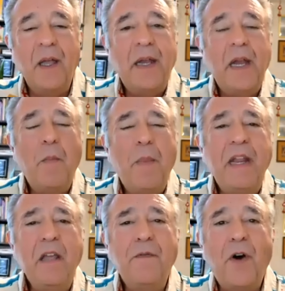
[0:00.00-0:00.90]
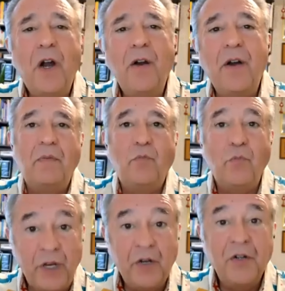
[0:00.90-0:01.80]
Now, many of our
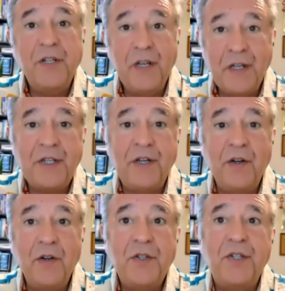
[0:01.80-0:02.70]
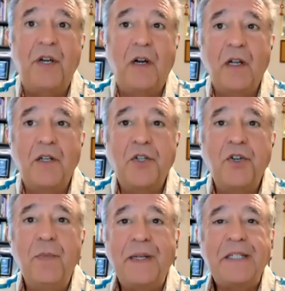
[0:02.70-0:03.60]
readers and listeners are
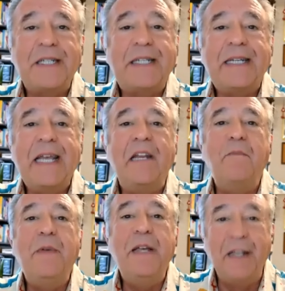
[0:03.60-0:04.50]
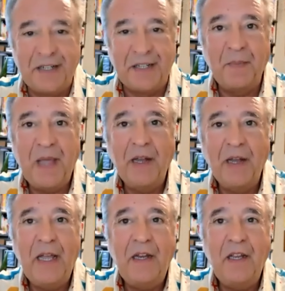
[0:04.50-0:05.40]
concerned about sustainability. How
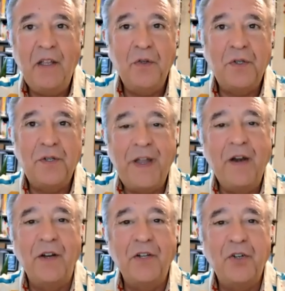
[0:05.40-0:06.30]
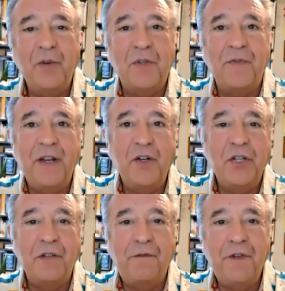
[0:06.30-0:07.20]
do ADUs fare in terms of
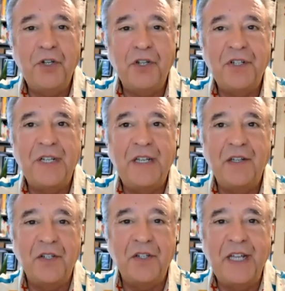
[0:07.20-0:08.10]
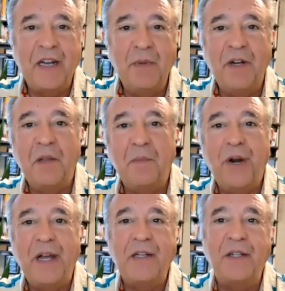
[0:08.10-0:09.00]
energy efficiency and sustainability
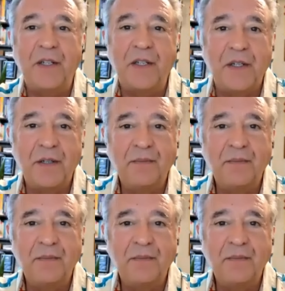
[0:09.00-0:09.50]
practices?